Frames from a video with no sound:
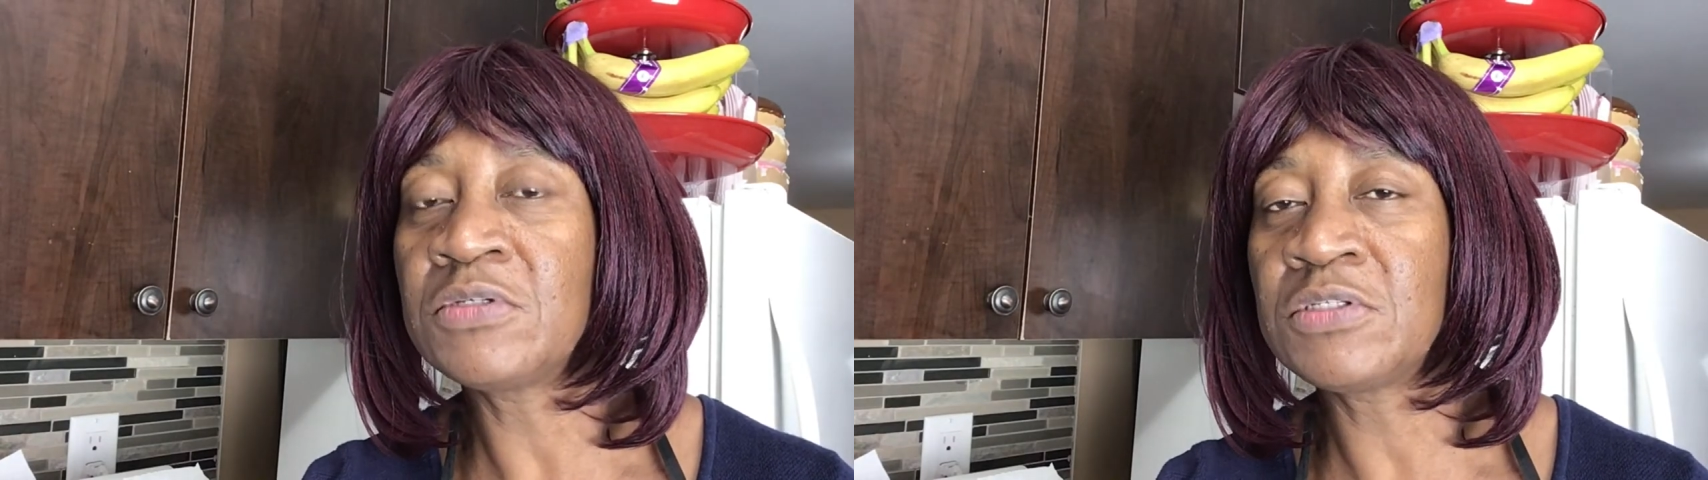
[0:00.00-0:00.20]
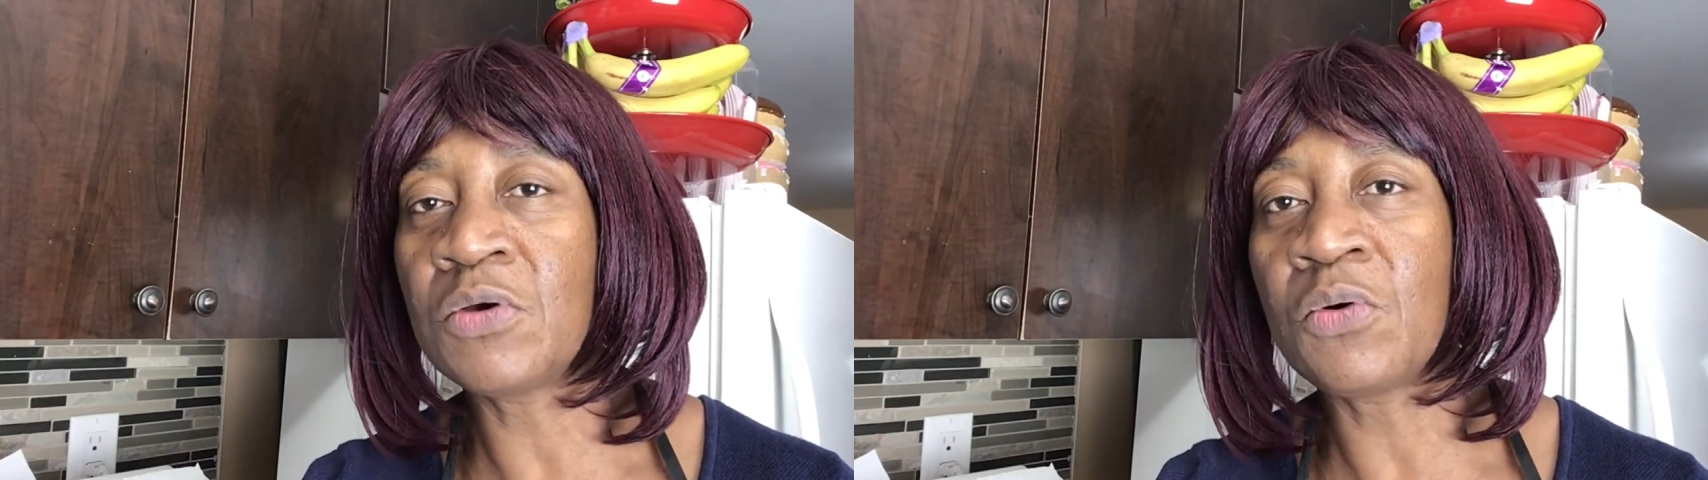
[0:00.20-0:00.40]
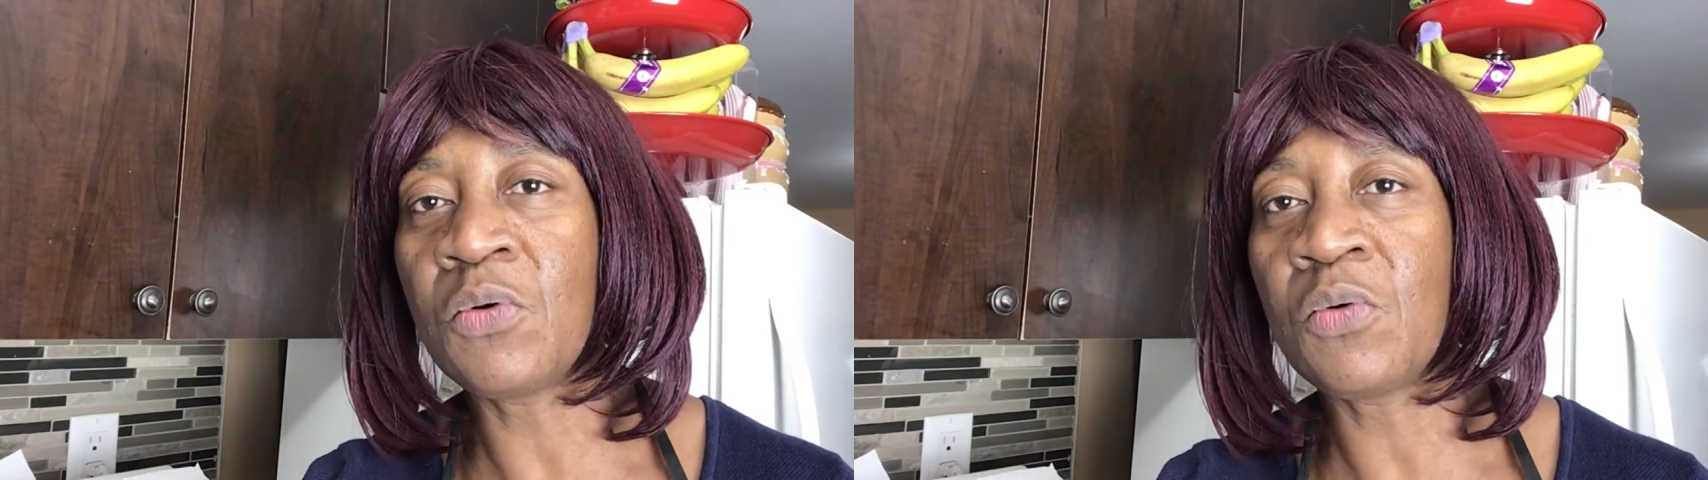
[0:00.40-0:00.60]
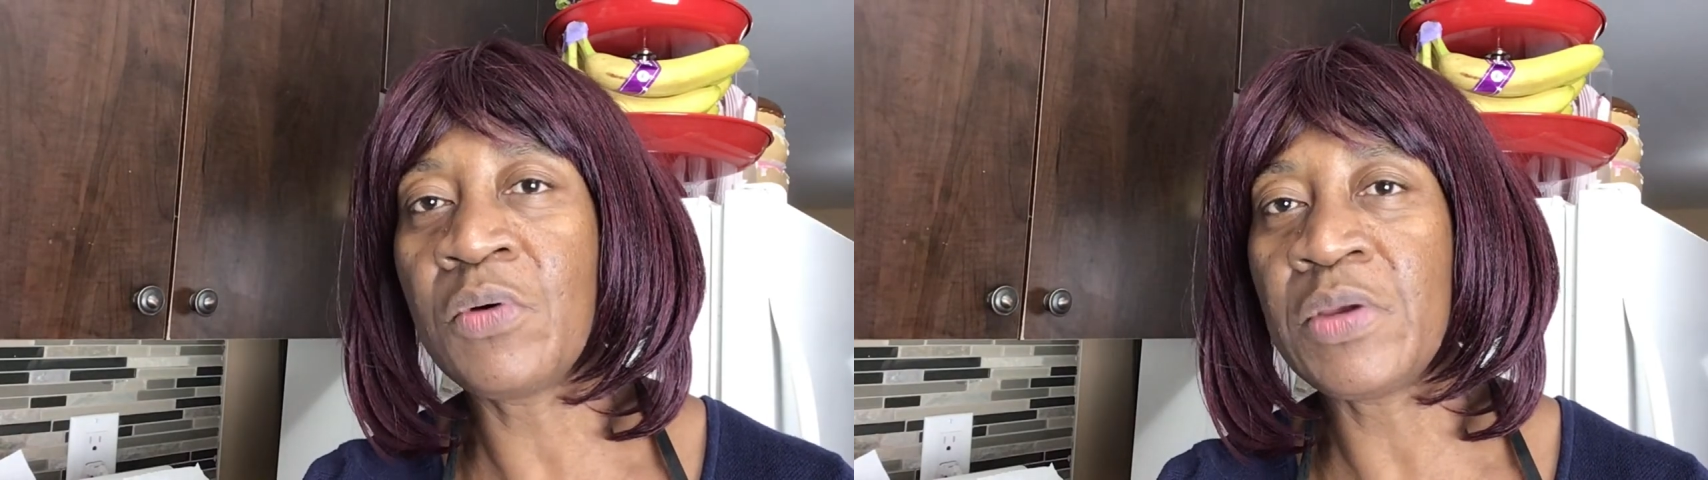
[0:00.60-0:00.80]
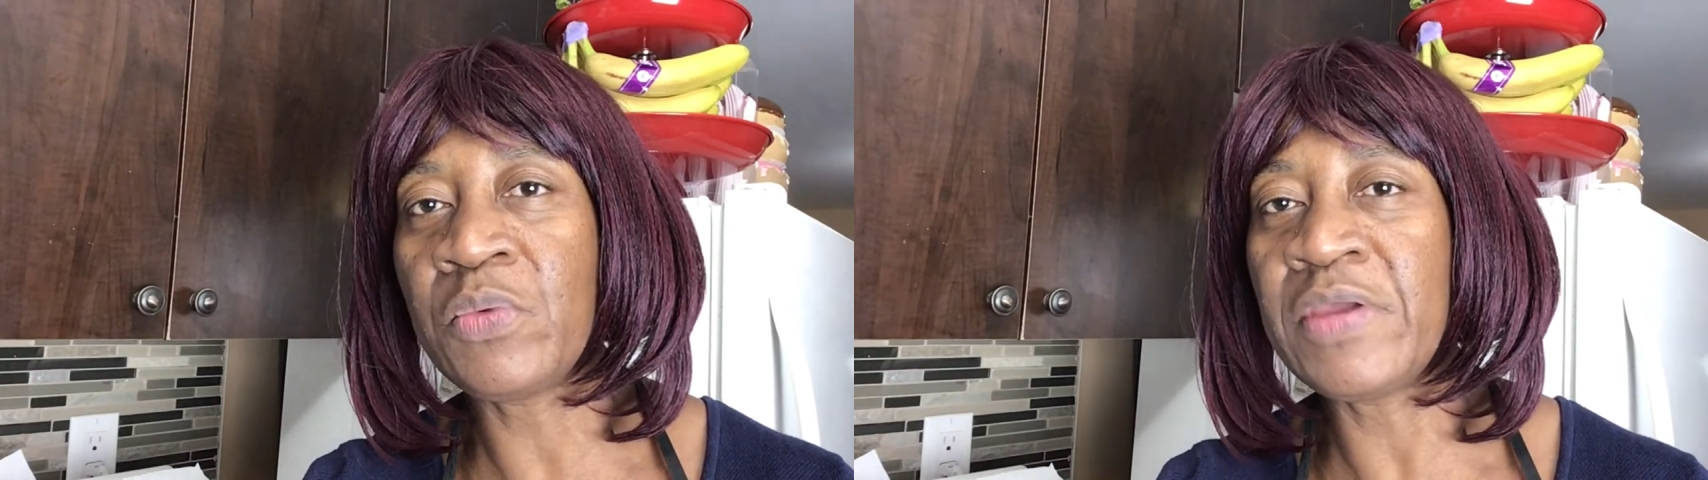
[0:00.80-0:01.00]
so
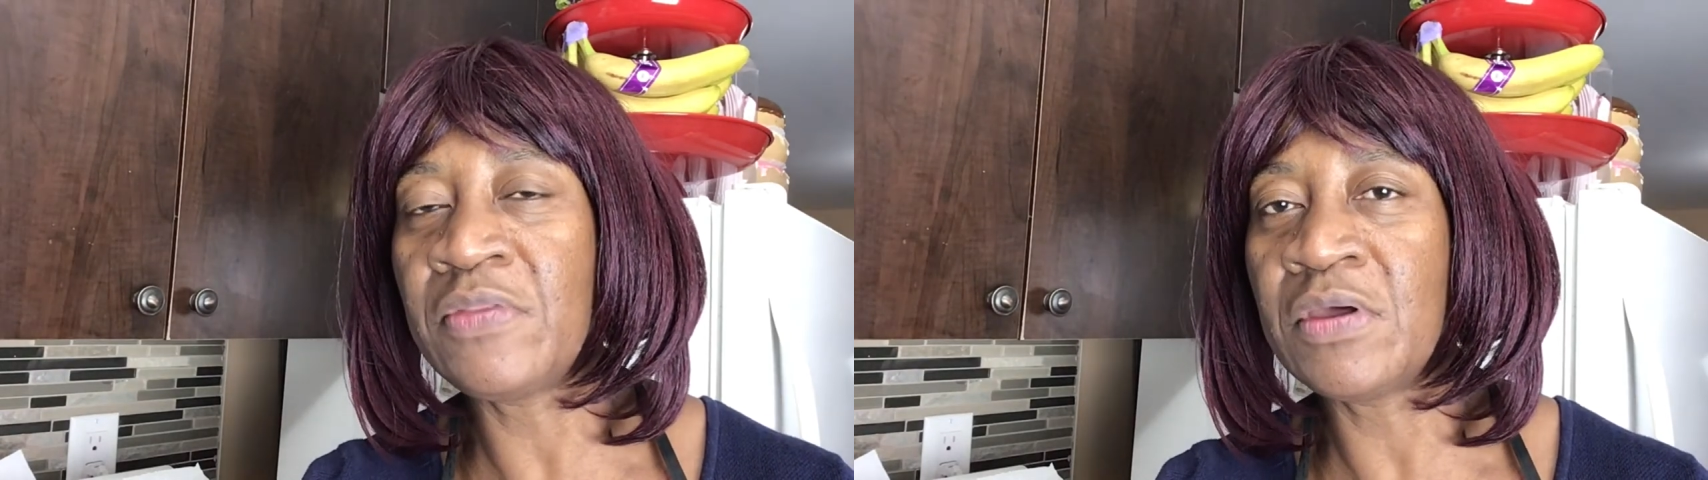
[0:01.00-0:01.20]
in